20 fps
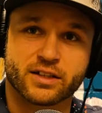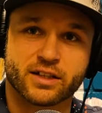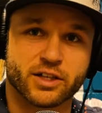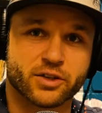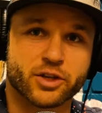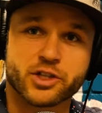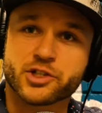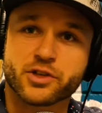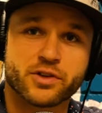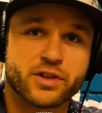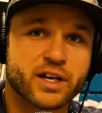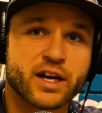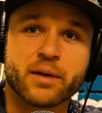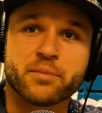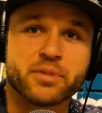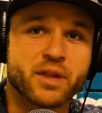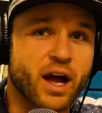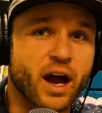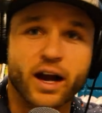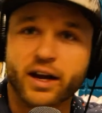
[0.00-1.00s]
literature that
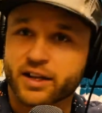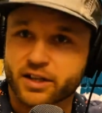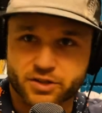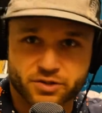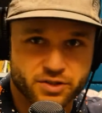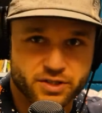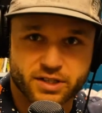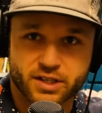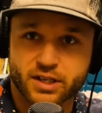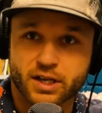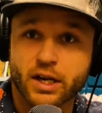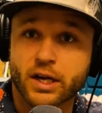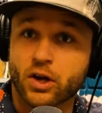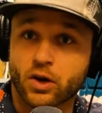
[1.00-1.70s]
I'm not interested at